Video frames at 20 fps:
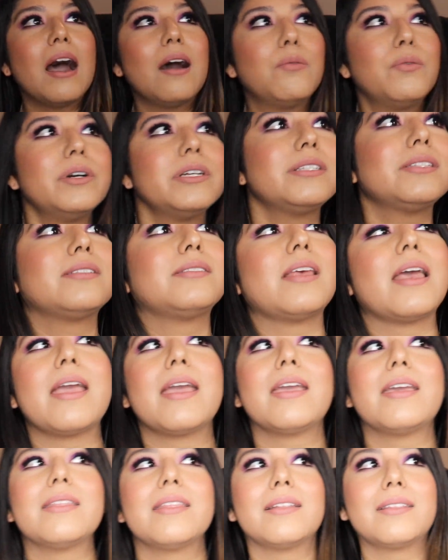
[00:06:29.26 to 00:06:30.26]
I would
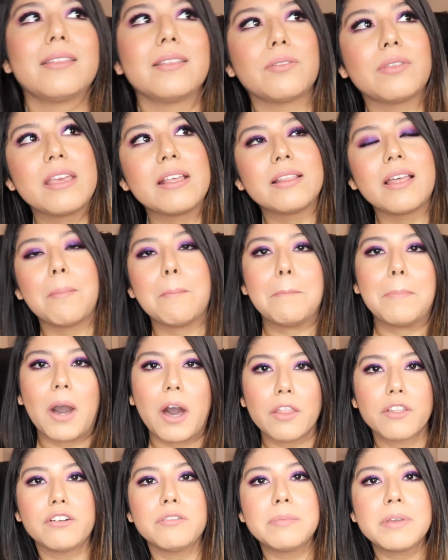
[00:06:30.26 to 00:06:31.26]
say that the thing that
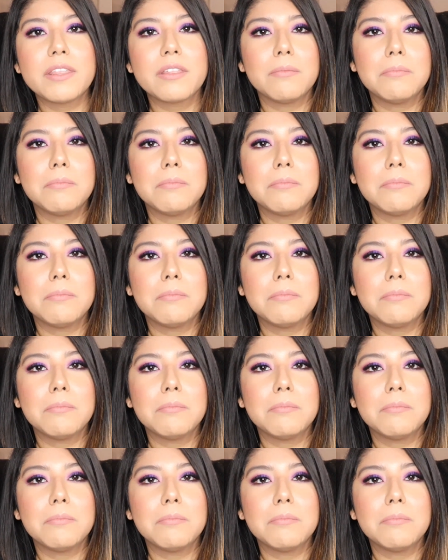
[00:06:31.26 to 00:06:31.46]
bothered me